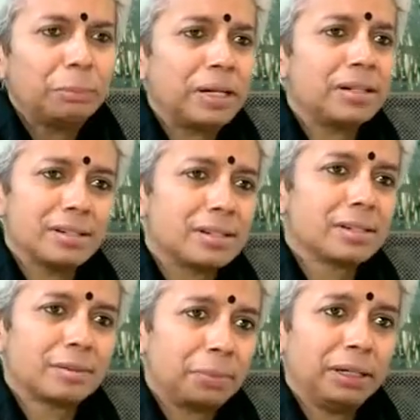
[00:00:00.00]

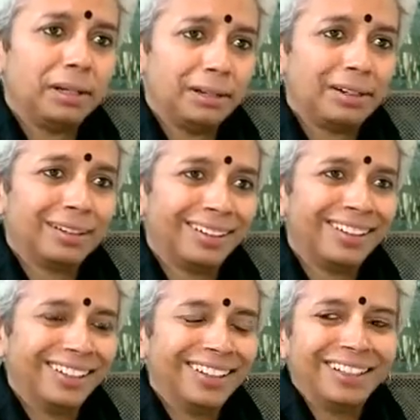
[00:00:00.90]
patience. Period.
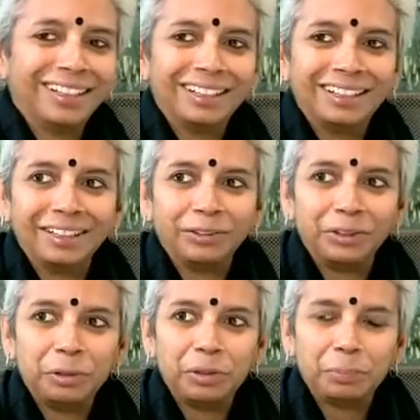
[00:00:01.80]
You
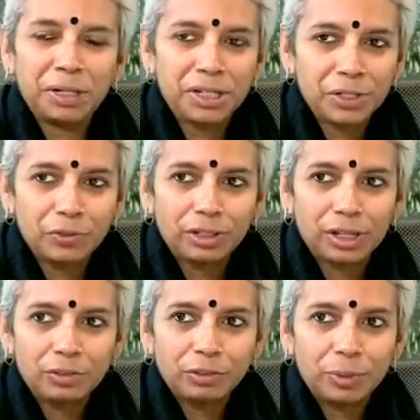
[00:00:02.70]
need patience for
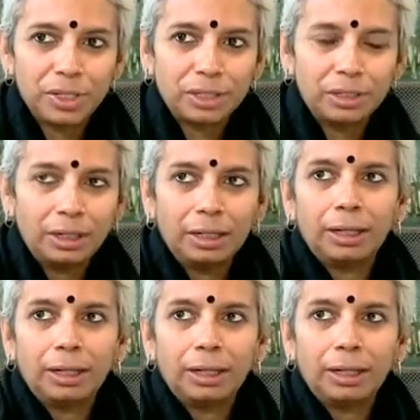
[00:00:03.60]
transformation.